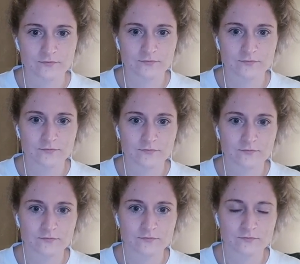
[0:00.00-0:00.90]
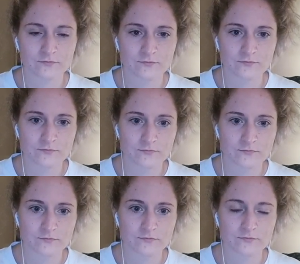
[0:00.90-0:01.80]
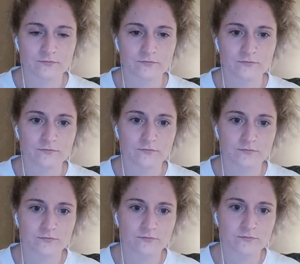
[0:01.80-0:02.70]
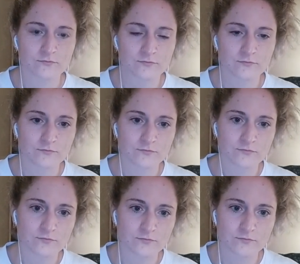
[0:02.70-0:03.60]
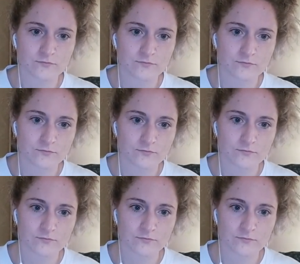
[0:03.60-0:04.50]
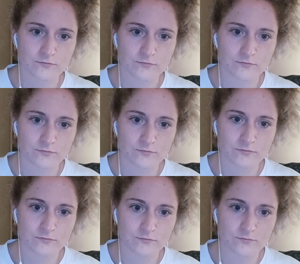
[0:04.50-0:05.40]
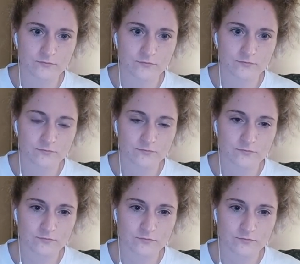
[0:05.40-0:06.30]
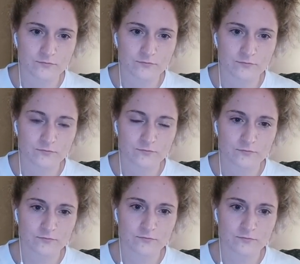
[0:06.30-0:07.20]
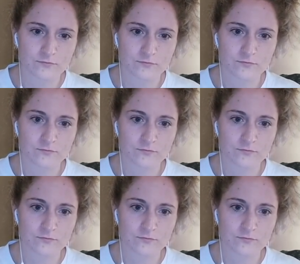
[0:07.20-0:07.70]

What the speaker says: The person shown says nothing.